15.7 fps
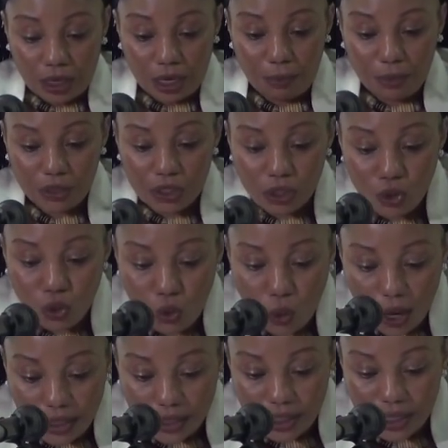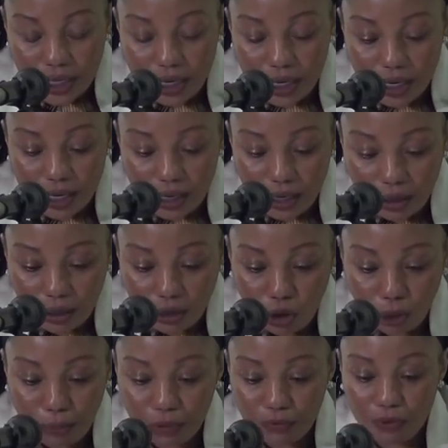A person who wants a
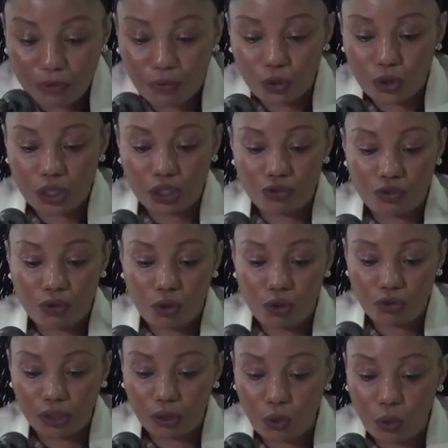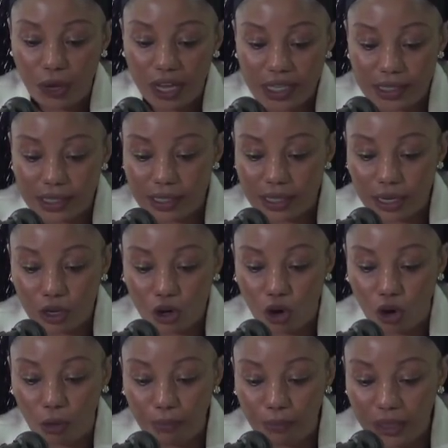copy of the voters' roll requests a
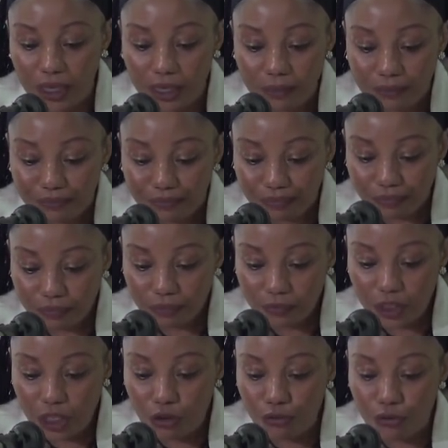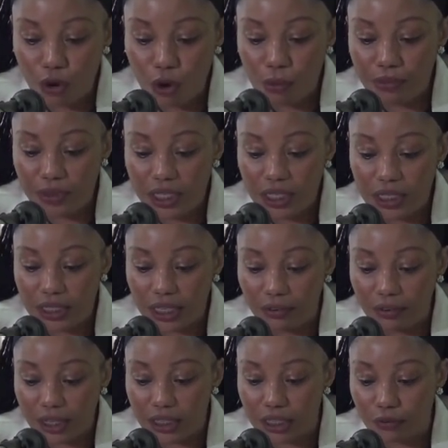copy from the
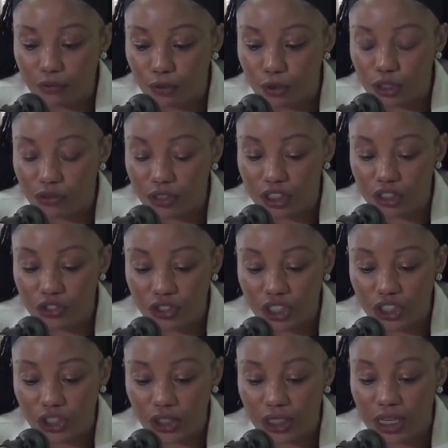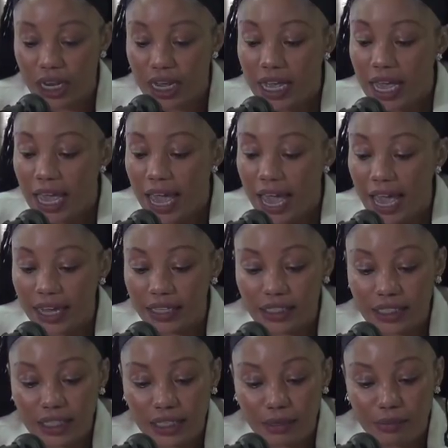Director of Voter Registration
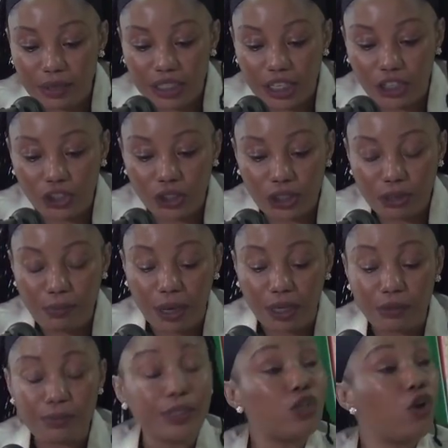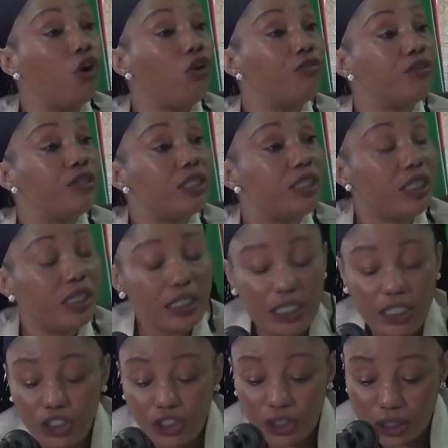and Delimitation Department office in
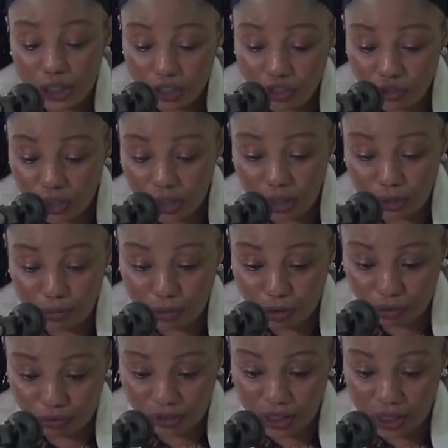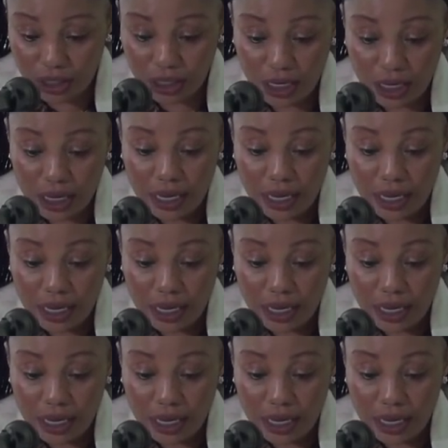each district and province.